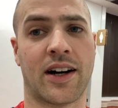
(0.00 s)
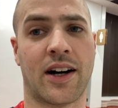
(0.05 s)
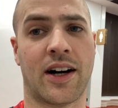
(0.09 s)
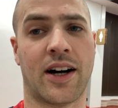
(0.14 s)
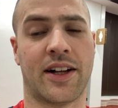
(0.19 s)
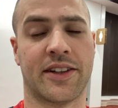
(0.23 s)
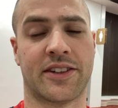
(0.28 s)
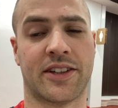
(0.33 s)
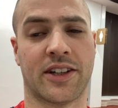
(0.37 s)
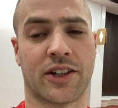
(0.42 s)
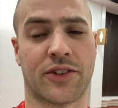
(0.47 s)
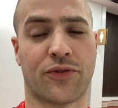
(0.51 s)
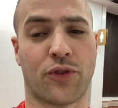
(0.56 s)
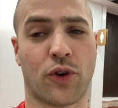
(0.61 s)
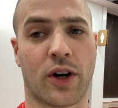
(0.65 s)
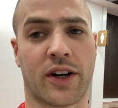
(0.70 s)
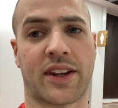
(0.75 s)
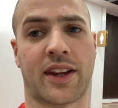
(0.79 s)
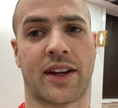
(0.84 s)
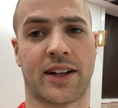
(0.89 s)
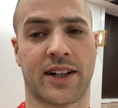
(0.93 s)
all took
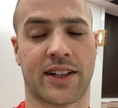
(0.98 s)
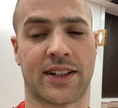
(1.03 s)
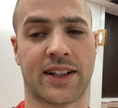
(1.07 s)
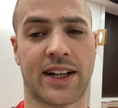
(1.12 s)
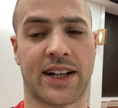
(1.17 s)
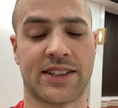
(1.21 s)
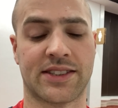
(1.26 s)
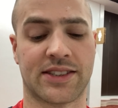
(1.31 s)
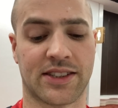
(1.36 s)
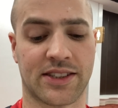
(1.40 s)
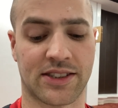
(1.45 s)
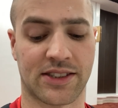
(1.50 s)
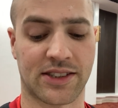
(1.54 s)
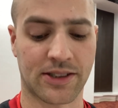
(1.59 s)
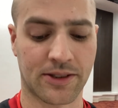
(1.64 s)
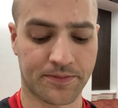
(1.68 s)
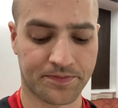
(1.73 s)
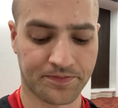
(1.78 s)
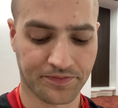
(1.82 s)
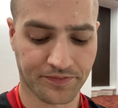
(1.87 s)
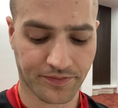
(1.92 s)
4th in our classes.
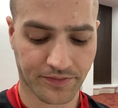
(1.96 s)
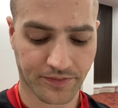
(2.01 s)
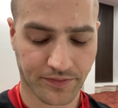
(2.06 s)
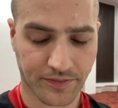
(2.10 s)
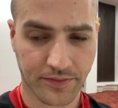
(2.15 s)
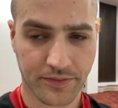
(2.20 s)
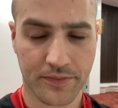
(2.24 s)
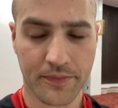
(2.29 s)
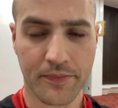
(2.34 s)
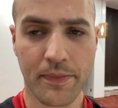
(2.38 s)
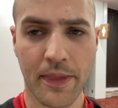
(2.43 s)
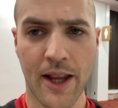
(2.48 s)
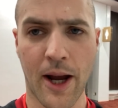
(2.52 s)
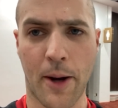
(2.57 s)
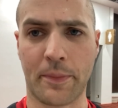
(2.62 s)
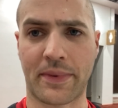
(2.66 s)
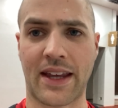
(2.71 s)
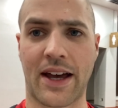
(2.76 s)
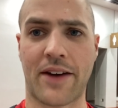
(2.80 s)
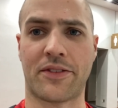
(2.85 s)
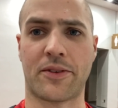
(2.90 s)

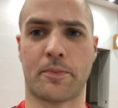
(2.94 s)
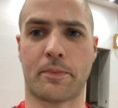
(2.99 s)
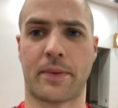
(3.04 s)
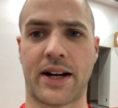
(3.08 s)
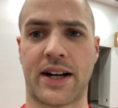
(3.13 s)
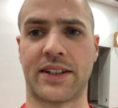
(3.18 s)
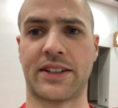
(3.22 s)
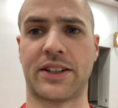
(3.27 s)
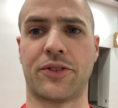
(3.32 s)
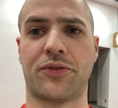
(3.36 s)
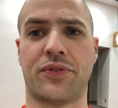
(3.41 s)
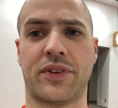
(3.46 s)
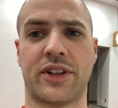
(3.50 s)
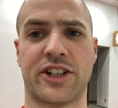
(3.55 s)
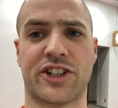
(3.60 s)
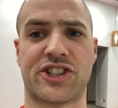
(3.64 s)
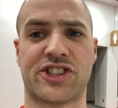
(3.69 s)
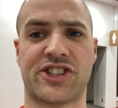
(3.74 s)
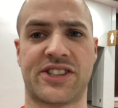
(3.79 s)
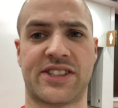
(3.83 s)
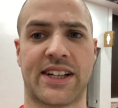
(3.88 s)
Devin Bear did
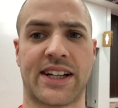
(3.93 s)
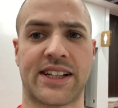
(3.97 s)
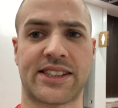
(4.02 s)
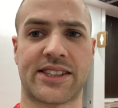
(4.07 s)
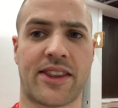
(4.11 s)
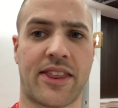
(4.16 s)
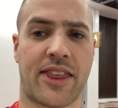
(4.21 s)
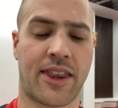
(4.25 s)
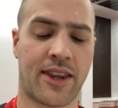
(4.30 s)
finish 6th.